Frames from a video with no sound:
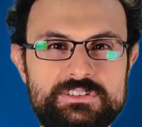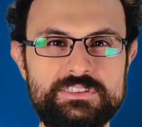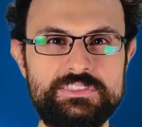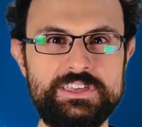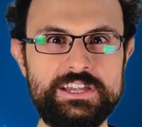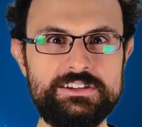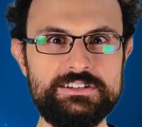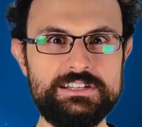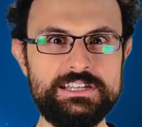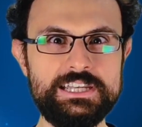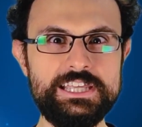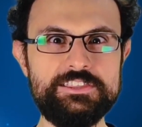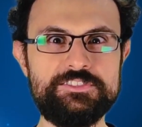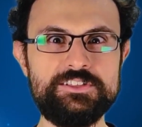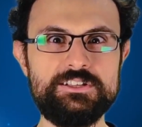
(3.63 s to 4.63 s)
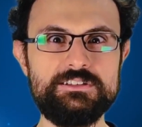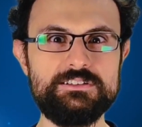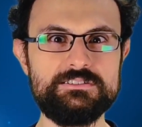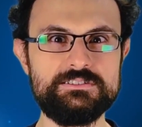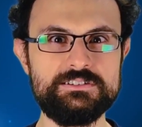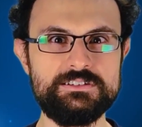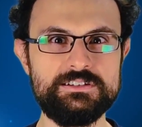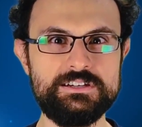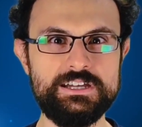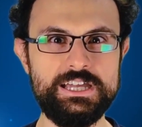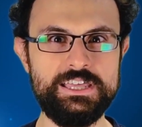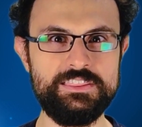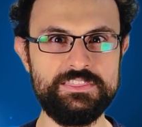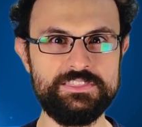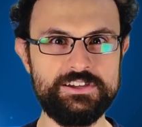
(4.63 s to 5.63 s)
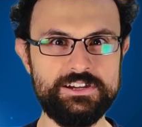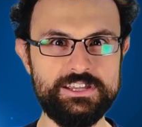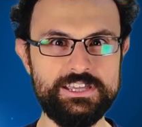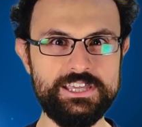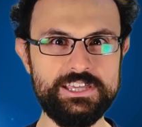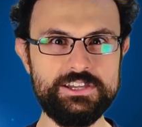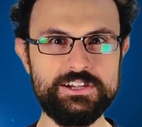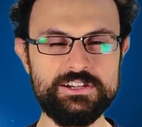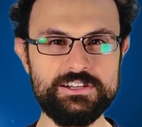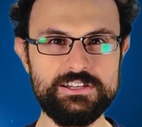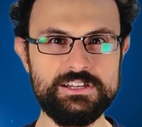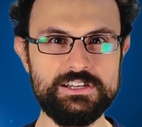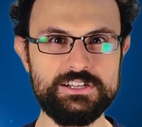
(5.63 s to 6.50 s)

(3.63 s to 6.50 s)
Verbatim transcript: They're lethal. And they're here